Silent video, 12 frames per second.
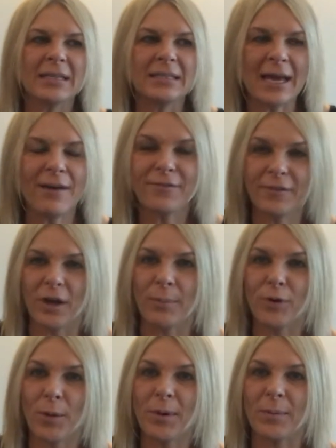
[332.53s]
definite
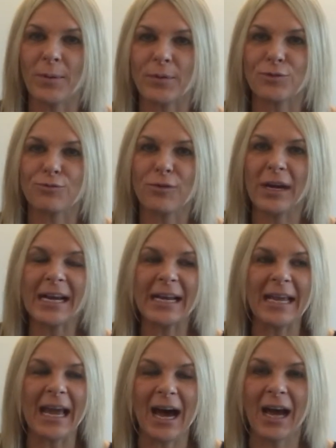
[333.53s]
problem that was
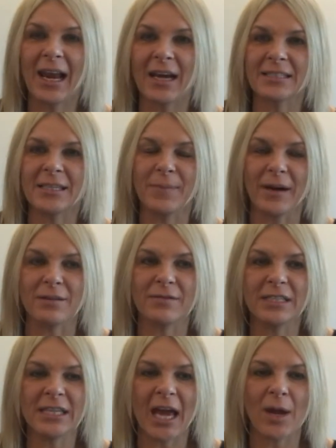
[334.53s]
really highlighted by the
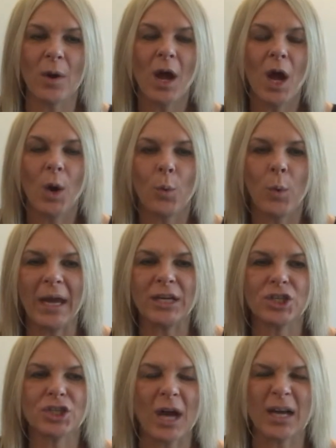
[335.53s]
video,
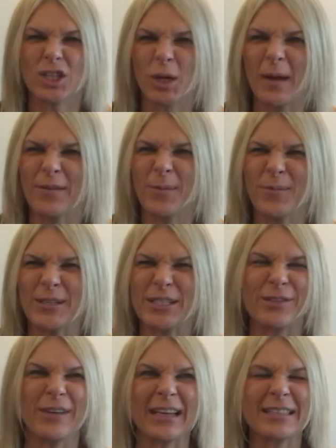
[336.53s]
which I took a bit of umbrage
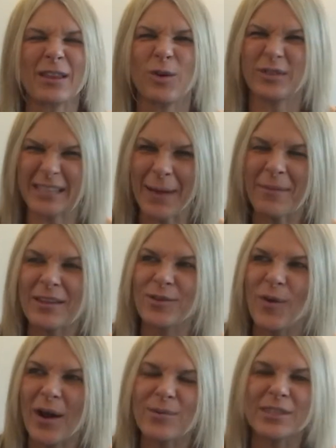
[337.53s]
to really, because I thought, damn, I
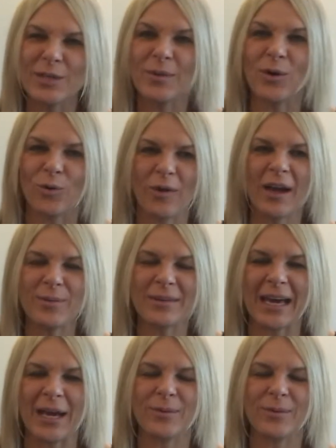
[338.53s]
thought I was doing all right with that.